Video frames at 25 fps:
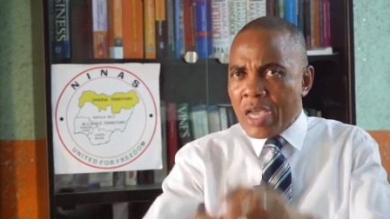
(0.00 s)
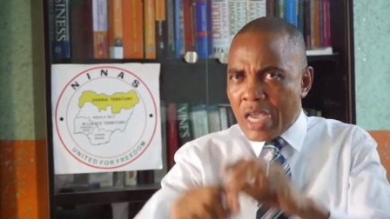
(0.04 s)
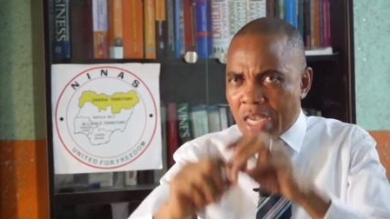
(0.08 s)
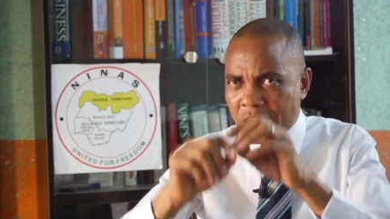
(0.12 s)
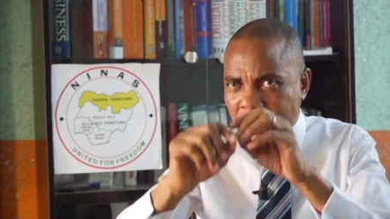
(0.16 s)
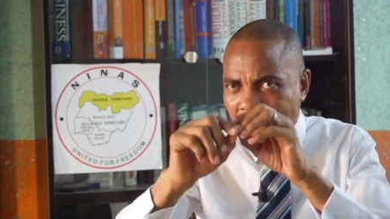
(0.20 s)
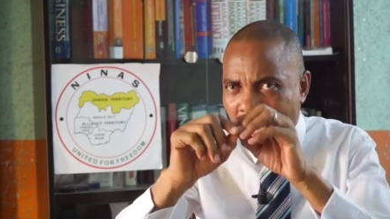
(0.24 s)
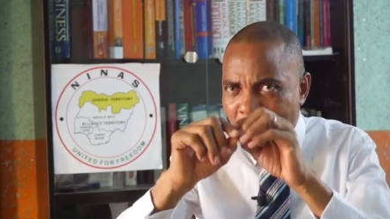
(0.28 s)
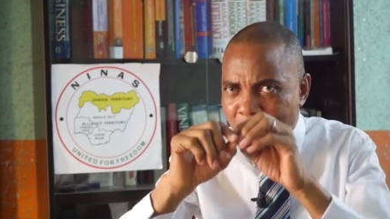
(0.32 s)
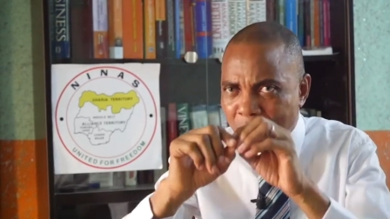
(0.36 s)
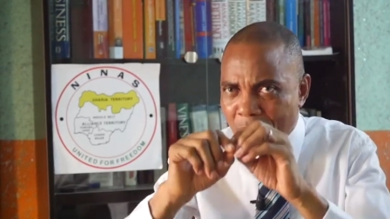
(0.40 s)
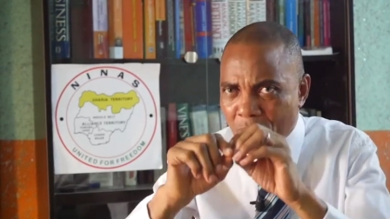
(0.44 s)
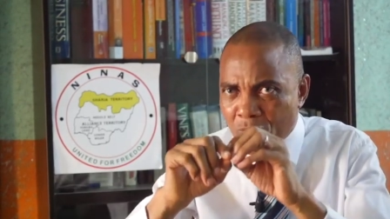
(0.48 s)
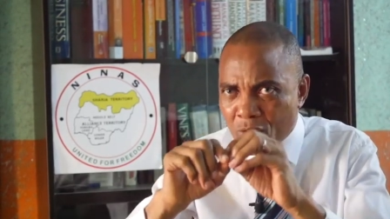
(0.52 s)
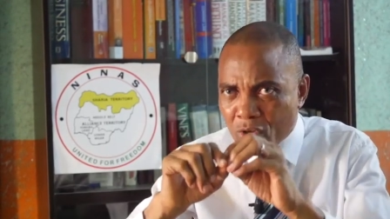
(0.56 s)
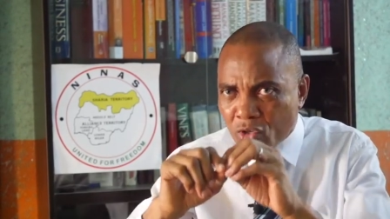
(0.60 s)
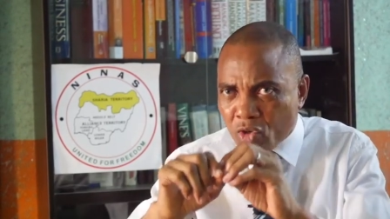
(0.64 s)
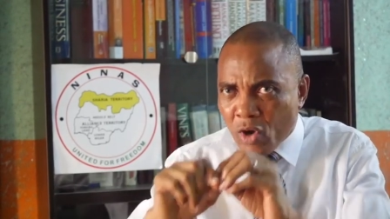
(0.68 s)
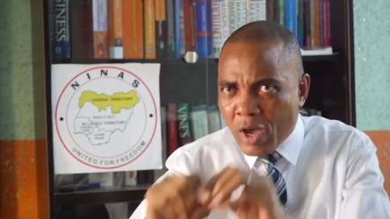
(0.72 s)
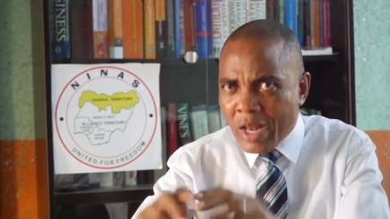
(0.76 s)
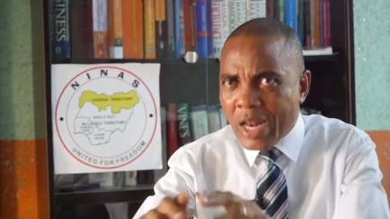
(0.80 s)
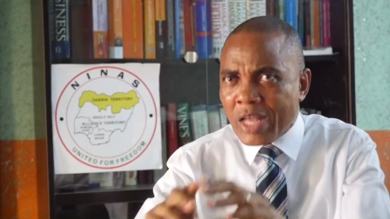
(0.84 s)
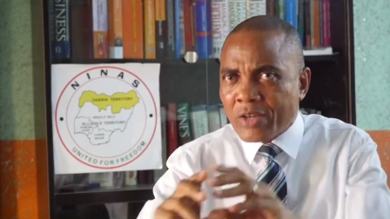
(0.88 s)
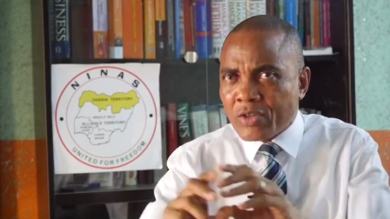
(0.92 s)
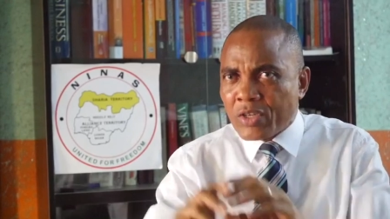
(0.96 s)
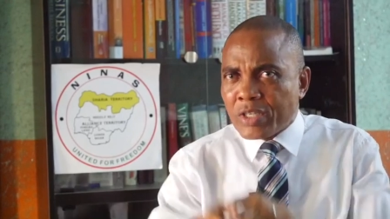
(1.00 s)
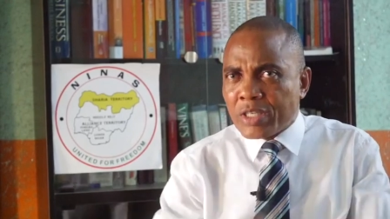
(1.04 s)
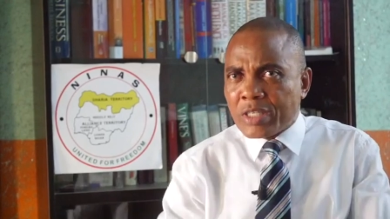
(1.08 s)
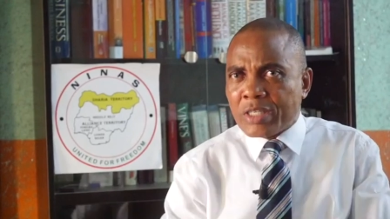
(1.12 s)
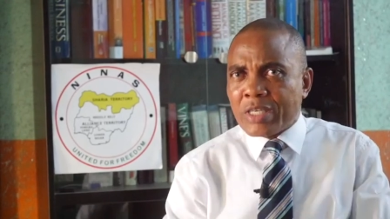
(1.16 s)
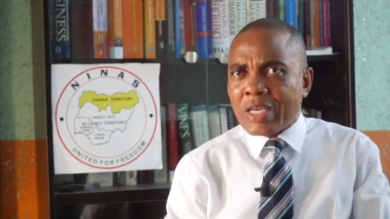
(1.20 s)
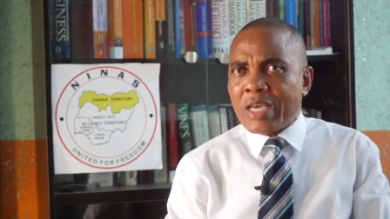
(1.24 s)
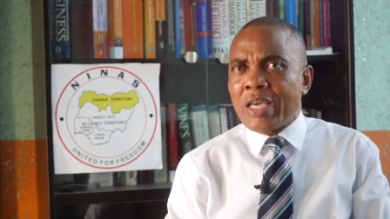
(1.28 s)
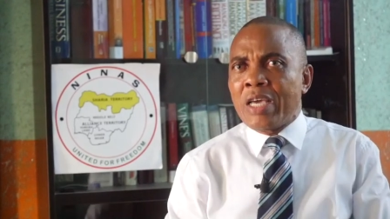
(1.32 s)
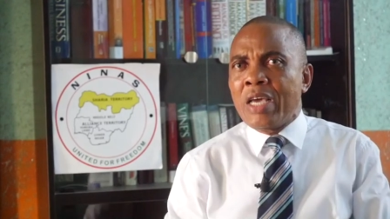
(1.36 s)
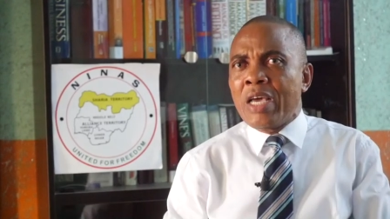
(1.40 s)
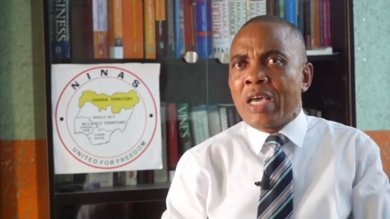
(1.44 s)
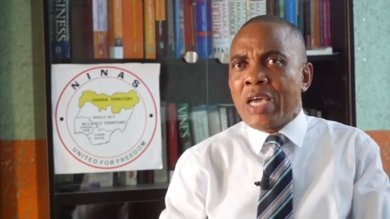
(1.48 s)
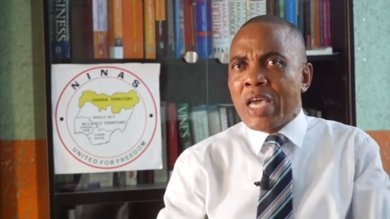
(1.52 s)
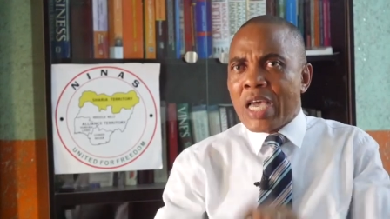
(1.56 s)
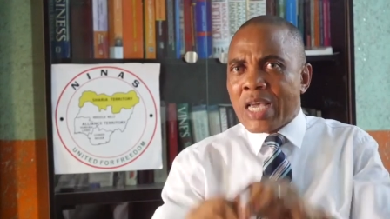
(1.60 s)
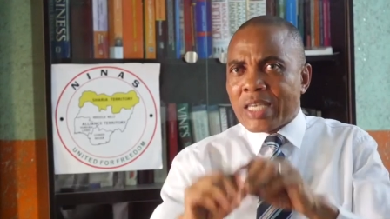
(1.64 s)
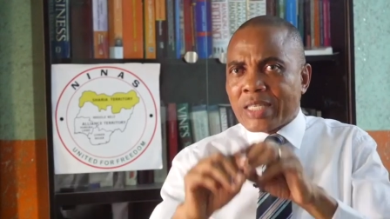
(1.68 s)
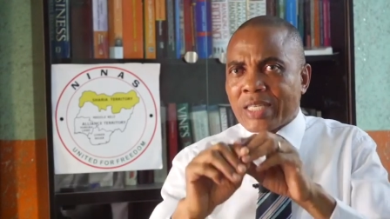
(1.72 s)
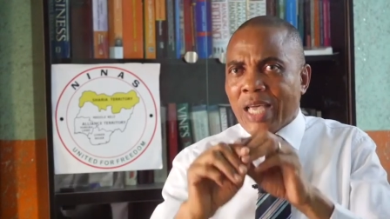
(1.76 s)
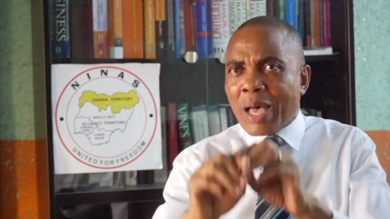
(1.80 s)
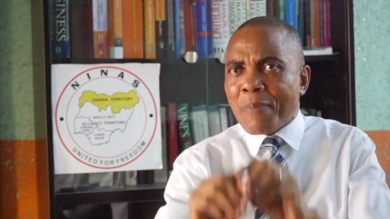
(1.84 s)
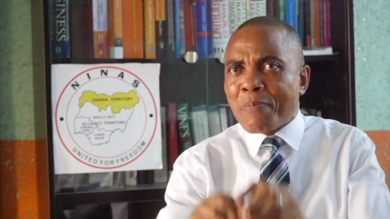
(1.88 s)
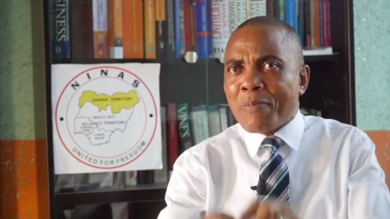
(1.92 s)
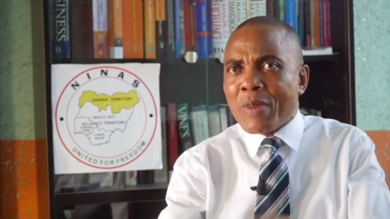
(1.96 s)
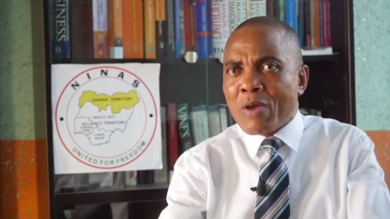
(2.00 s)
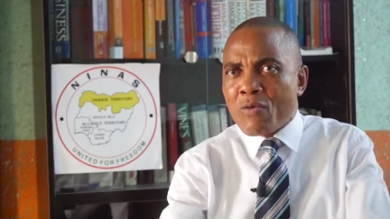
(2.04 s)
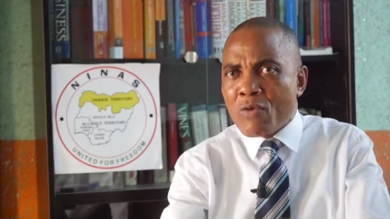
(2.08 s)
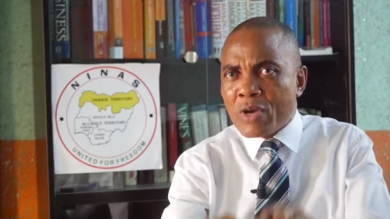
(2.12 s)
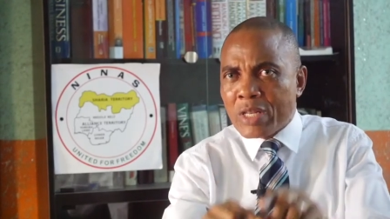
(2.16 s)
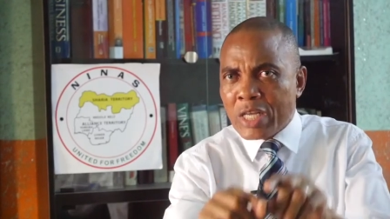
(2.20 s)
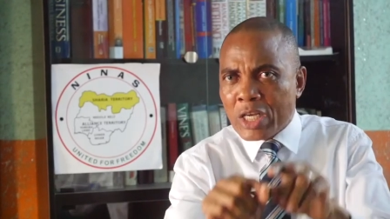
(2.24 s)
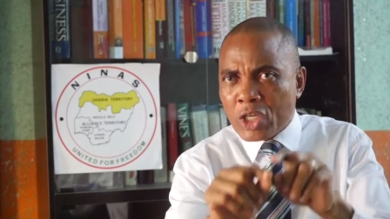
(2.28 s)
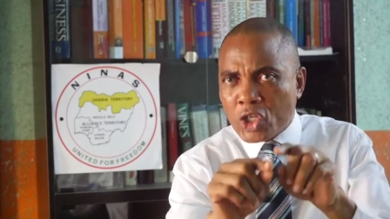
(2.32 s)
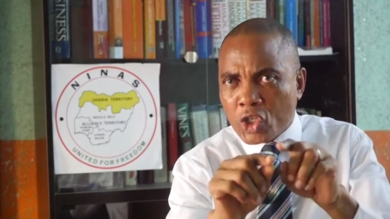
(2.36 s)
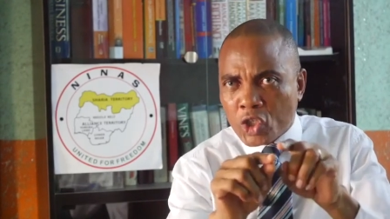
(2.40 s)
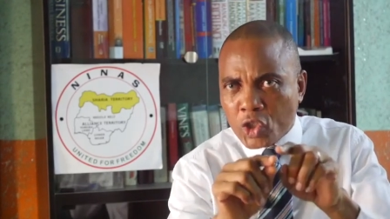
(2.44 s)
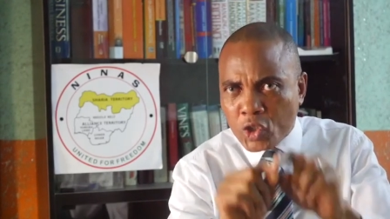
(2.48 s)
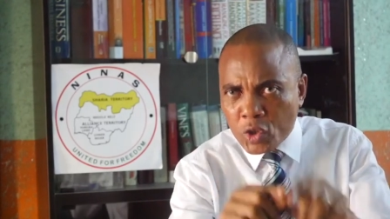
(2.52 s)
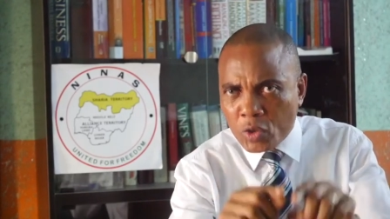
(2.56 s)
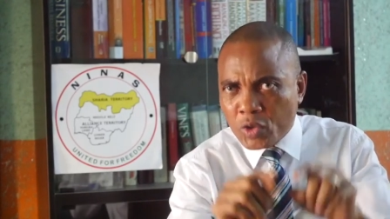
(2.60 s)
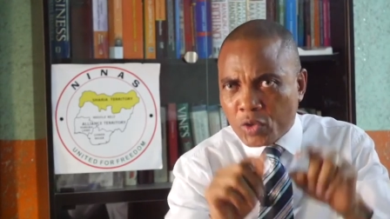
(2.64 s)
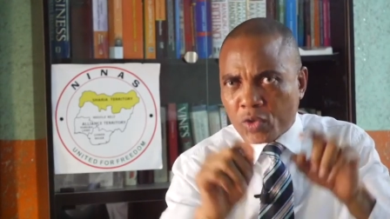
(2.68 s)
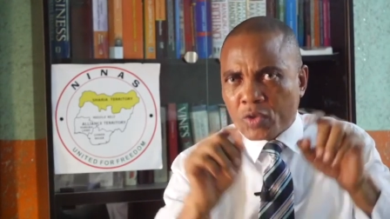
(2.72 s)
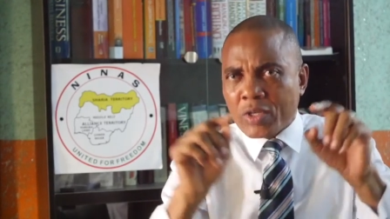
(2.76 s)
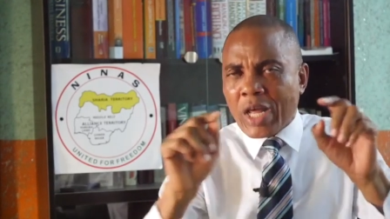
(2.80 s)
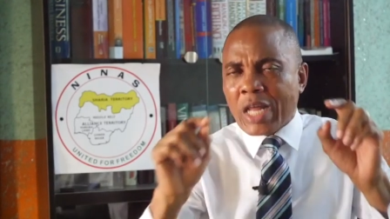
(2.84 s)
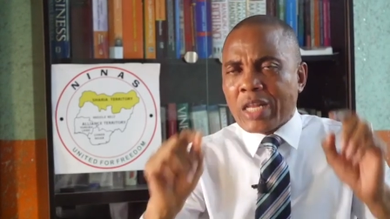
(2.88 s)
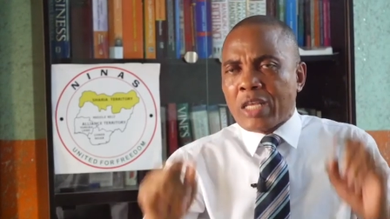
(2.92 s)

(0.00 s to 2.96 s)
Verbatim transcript: Is happening with your electricity. Is happening with the soot